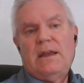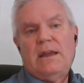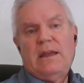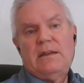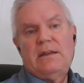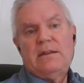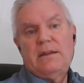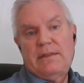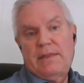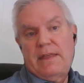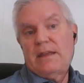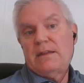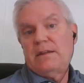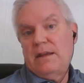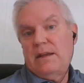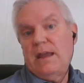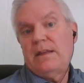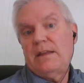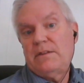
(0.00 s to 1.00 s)
And
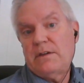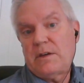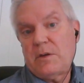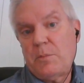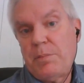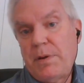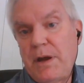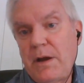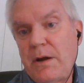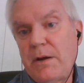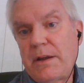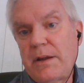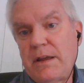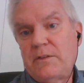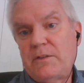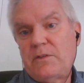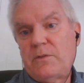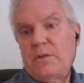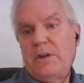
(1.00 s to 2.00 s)
to compare
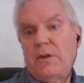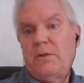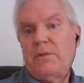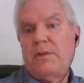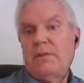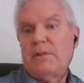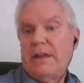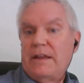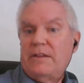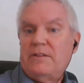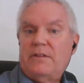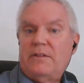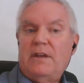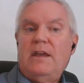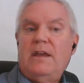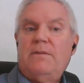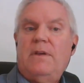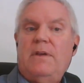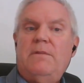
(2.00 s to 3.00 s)
against, you know, the lanes that
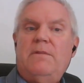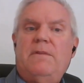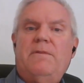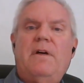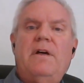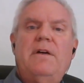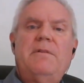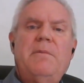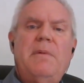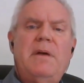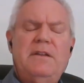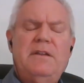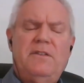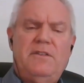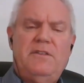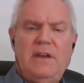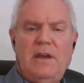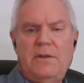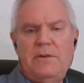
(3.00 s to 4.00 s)
they have heavy volume on to
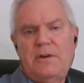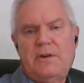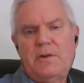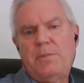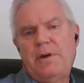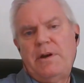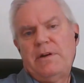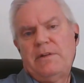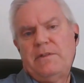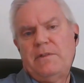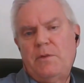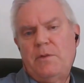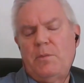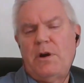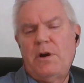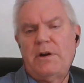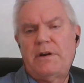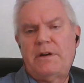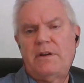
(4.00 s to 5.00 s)
see how they're comparing to the
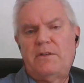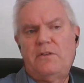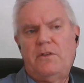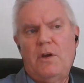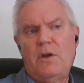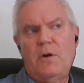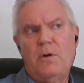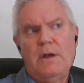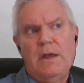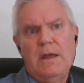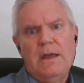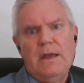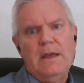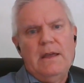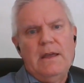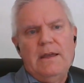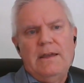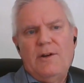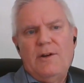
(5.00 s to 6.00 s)
market. So,
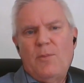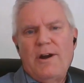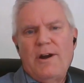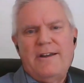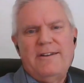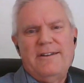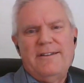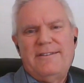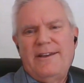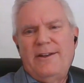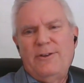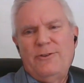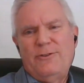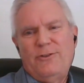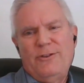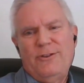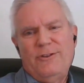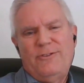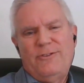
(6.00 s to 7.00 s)
you know, market
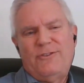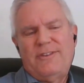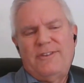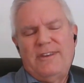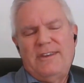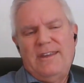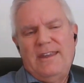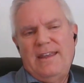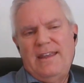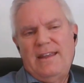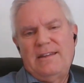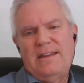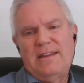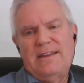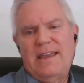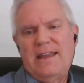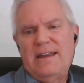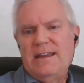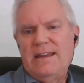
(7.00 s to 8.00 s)
intelligence
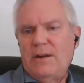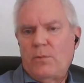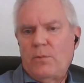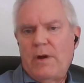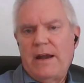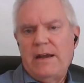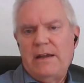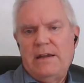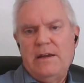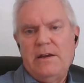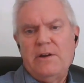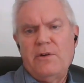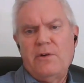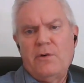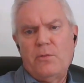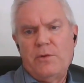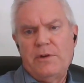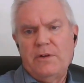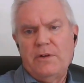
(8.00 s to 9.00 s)
and getting it right
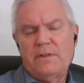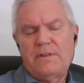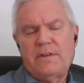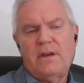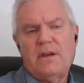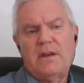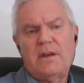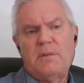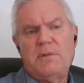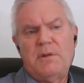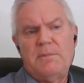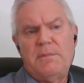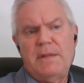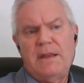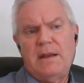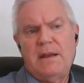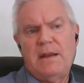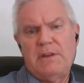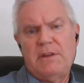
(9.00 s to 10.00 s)
here in real time and
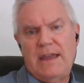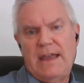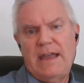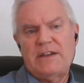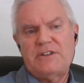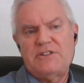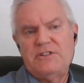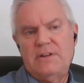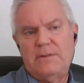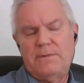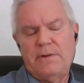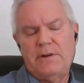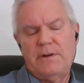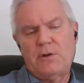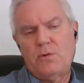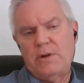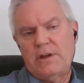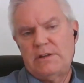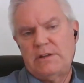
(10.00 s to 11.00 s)
being able to action it
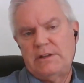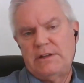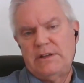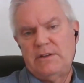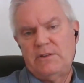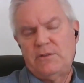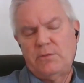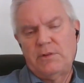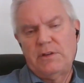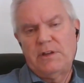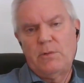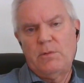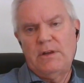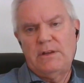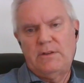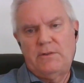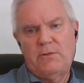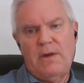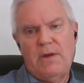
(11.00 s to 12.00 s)
very quickly is really
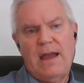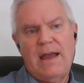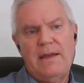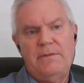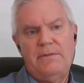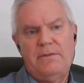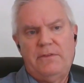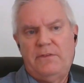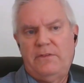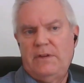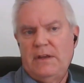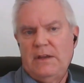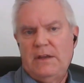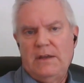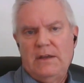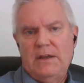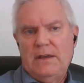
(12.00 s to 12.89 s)
what drives